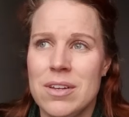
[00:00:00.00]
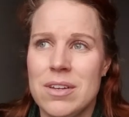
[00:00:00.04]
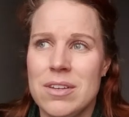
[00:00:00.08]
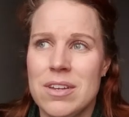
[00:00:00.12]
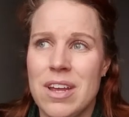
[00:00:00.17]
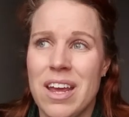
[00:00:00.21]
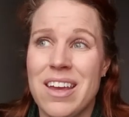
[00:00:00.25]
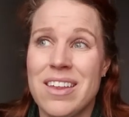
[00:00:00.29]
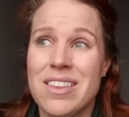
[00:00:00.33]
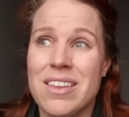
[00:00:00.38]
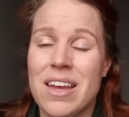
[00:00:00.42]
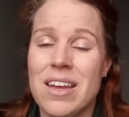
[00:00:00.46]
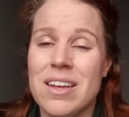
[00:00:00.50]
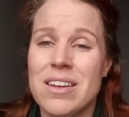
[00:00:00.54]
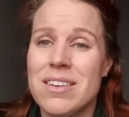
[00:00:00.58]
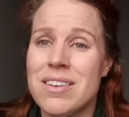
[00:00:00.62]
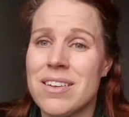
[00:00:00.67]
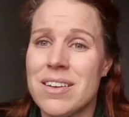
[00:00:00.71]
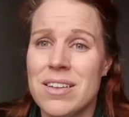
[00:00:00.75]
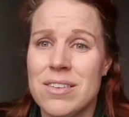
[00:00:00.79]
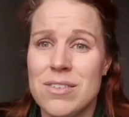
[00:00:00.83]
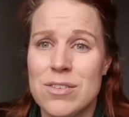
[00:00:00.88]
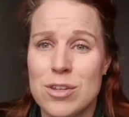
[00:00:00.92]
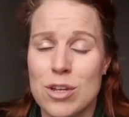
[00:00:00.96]
take that
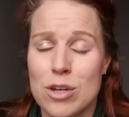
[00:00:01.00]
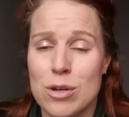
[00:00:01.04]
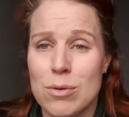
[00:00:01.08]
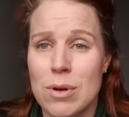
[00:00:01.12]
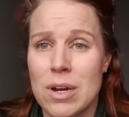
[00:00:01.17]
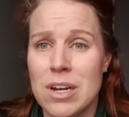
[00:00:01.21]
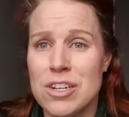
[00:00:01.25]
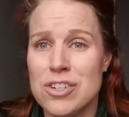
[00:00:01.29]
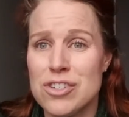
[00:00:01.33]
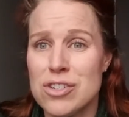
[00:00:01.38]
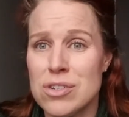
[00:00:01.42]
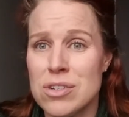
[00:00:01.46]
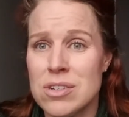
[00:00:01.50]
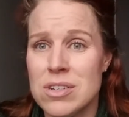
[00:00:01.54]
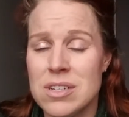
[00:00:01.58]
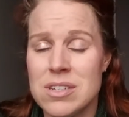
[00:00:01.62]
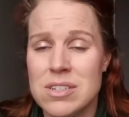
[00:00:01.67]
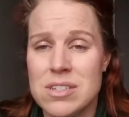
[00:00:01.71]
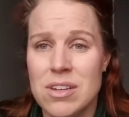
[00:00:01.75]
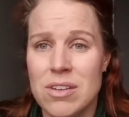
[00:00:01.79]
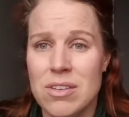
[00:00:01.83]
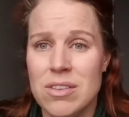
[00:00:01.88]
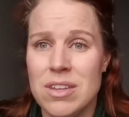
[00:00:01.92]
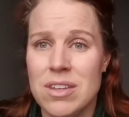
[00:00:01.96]
into consideration until